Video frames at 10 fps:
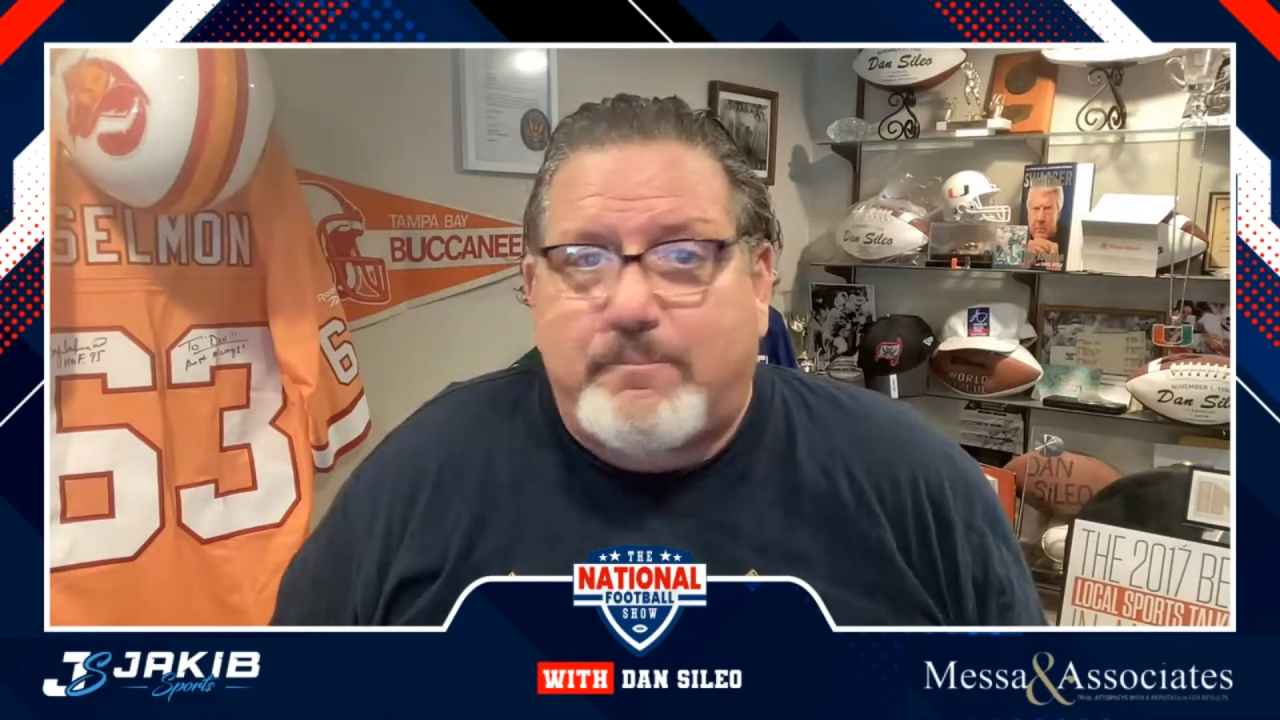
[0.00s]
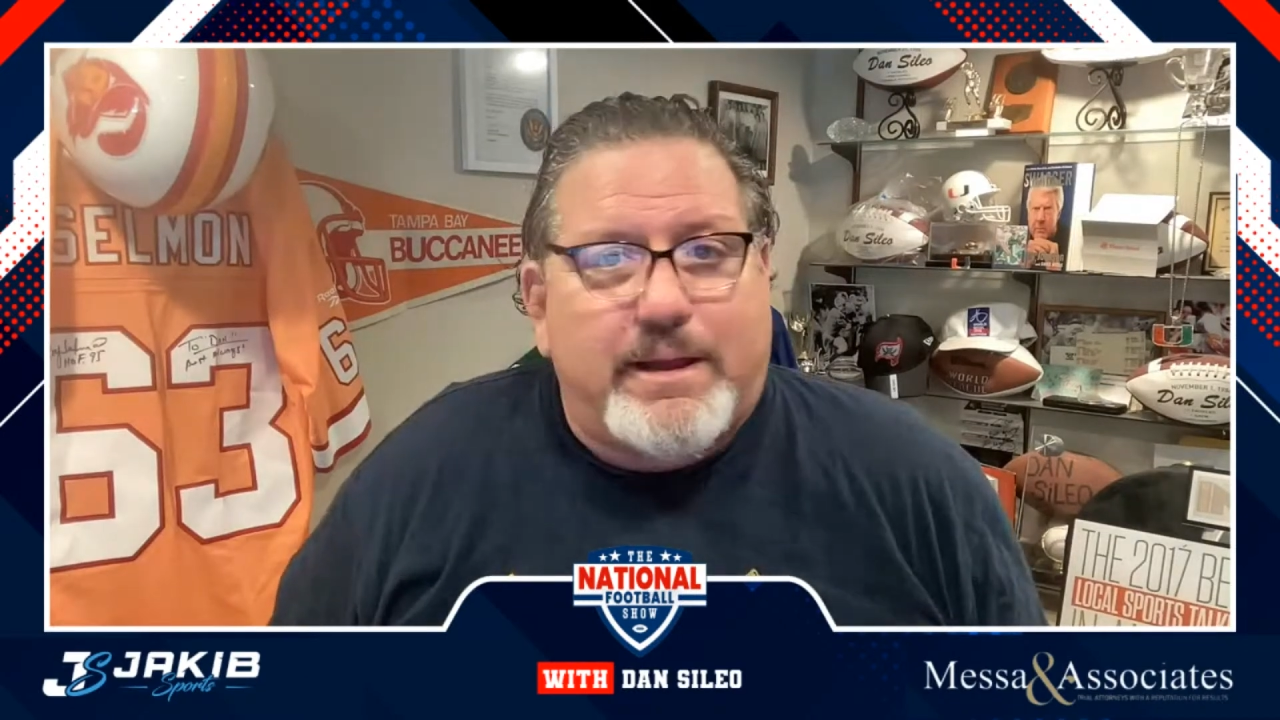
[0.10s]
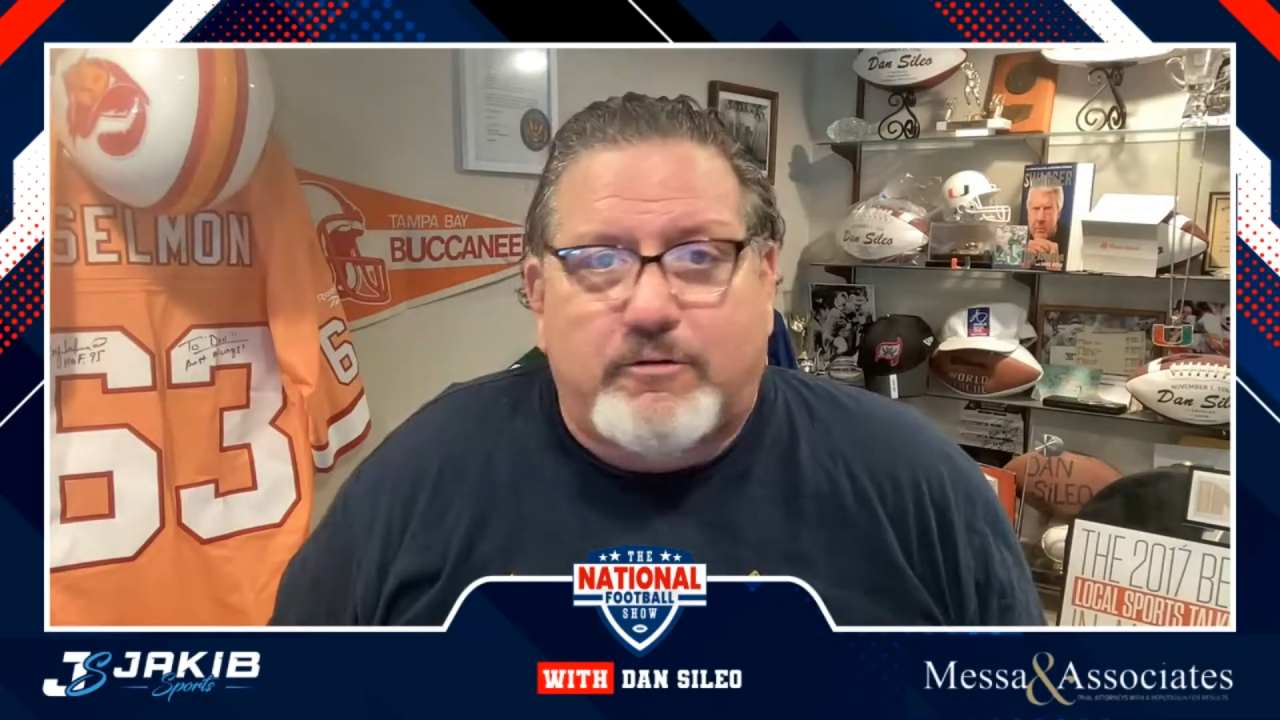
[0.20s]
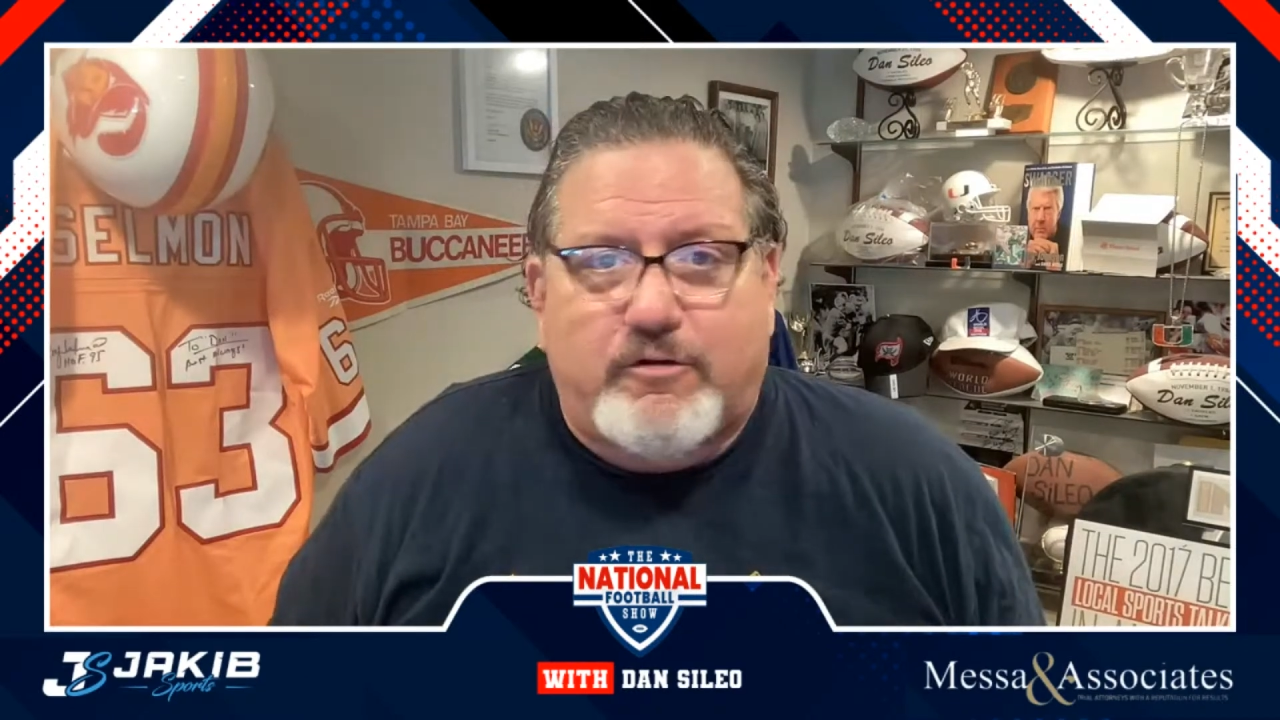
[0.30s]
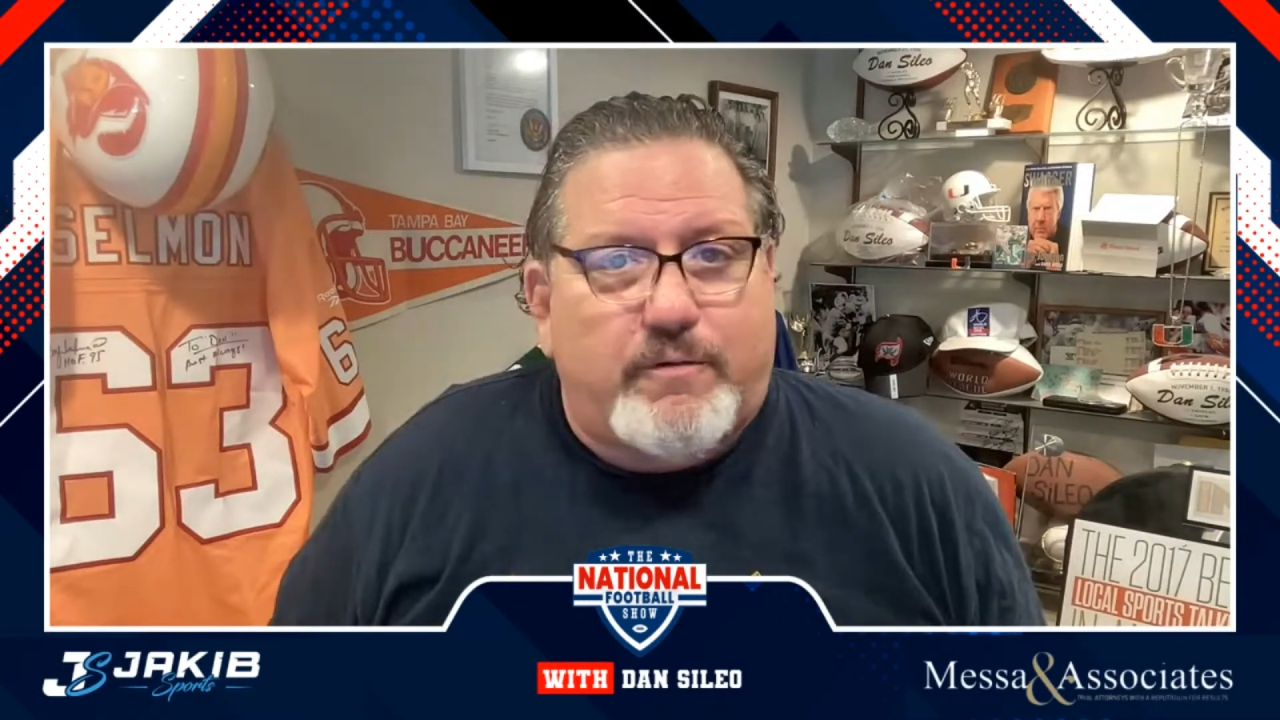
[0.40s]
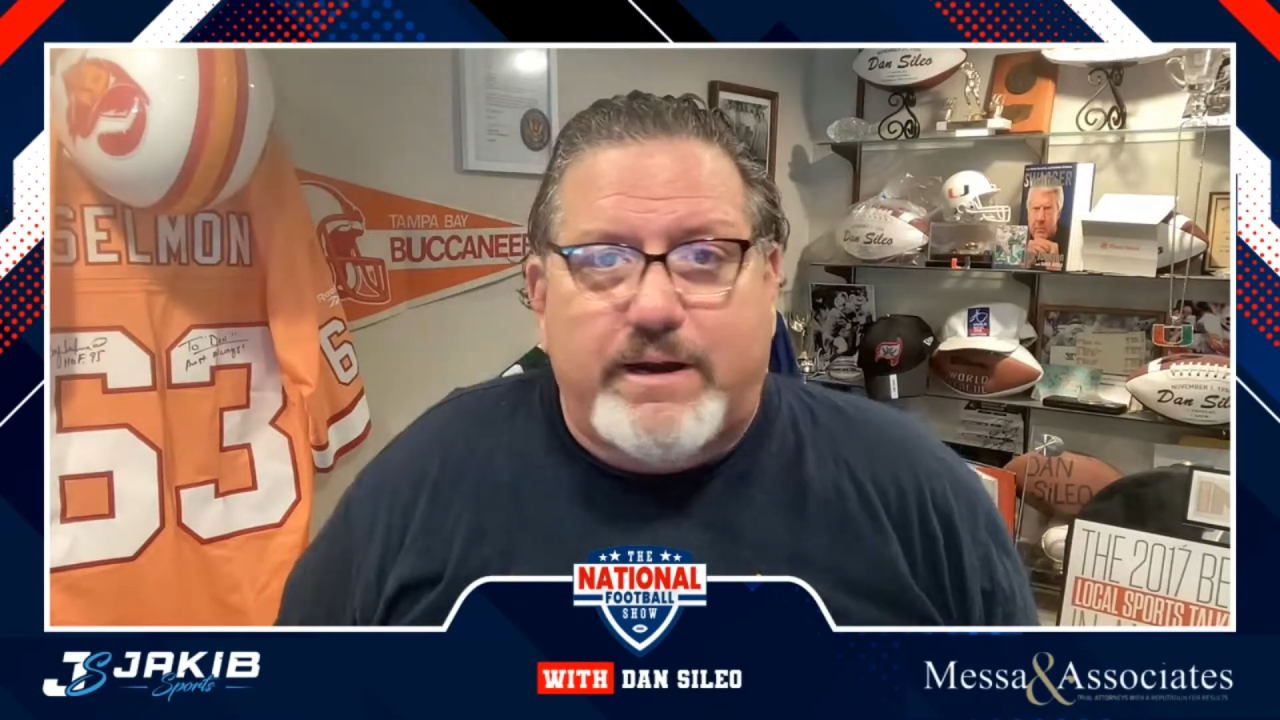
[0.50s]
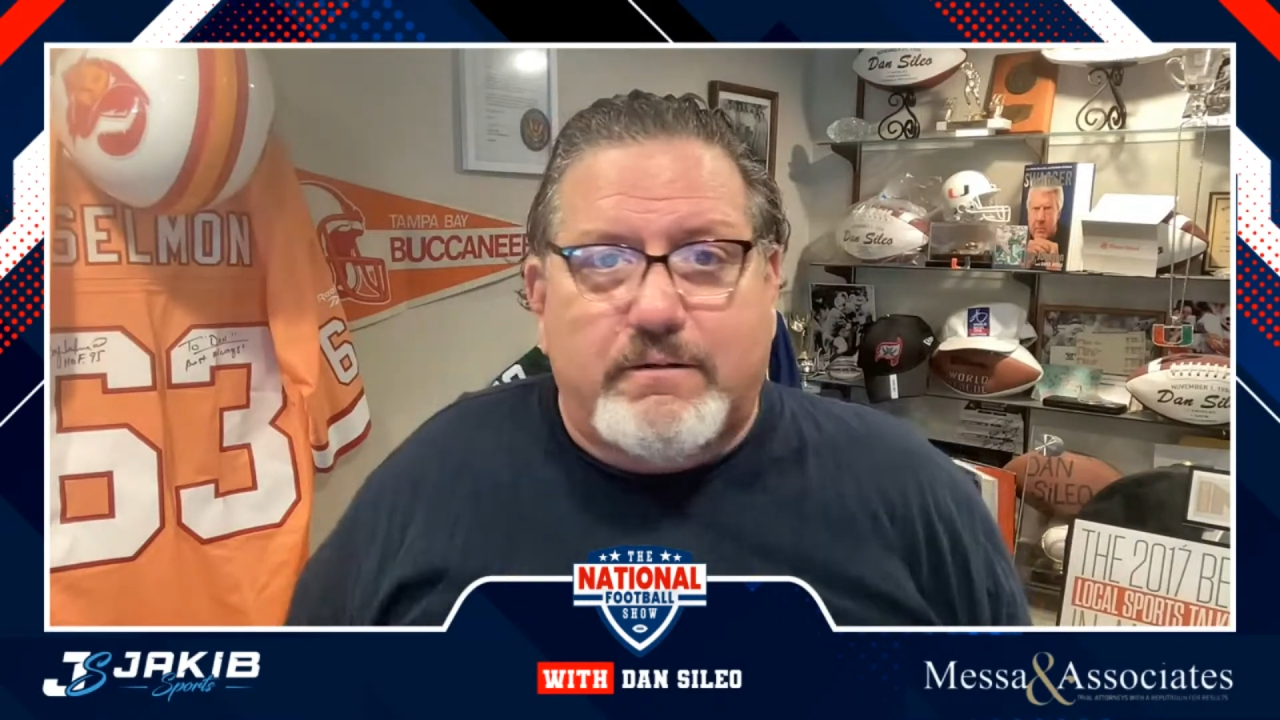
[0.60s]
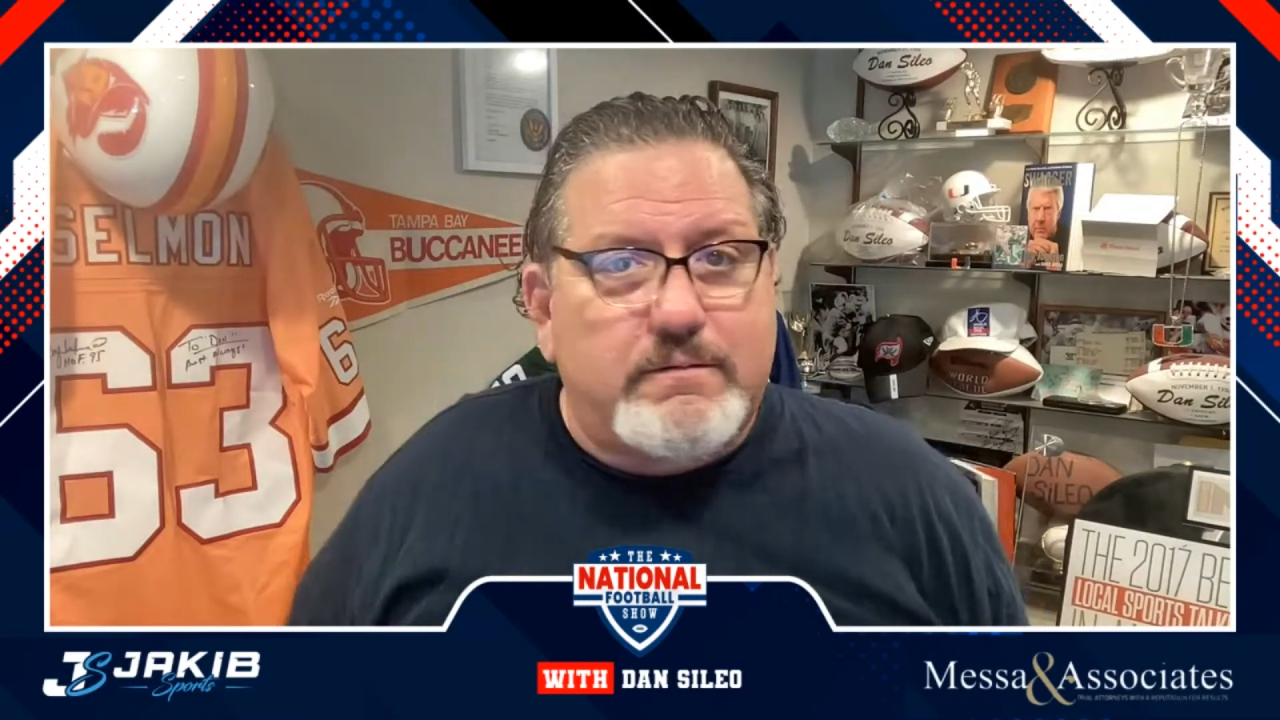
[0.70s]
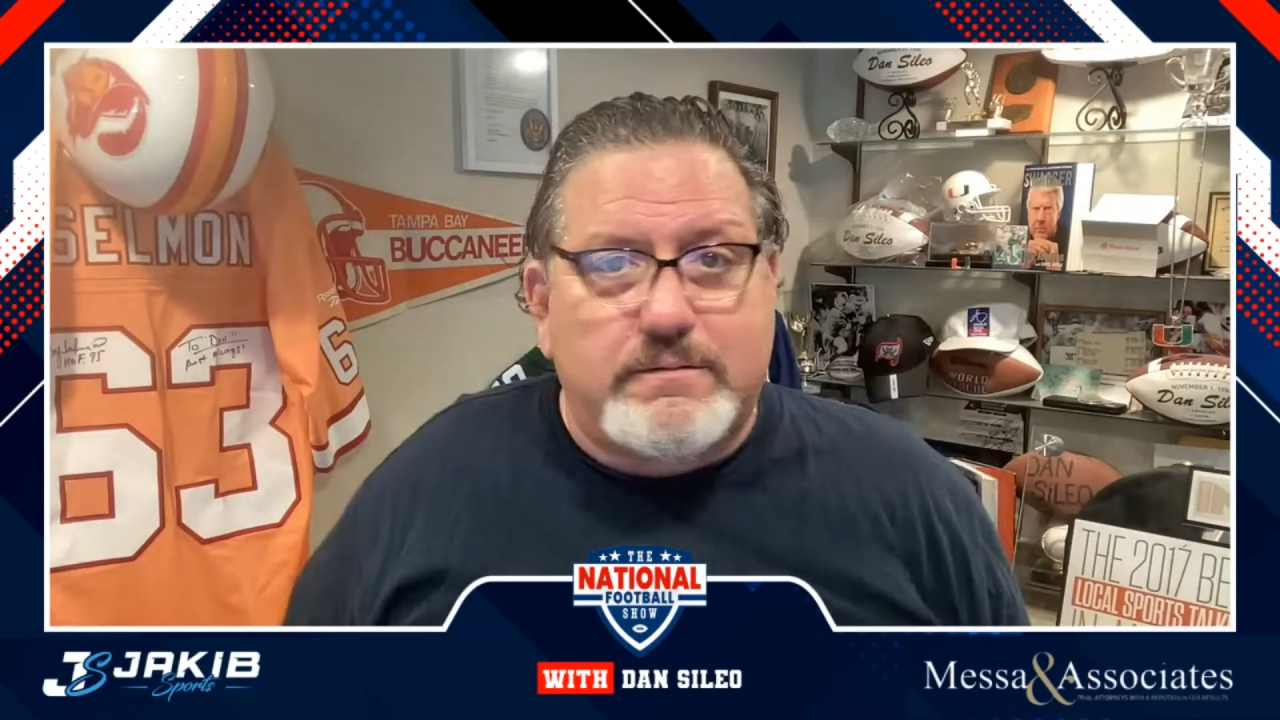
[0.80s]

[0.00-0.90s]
better career.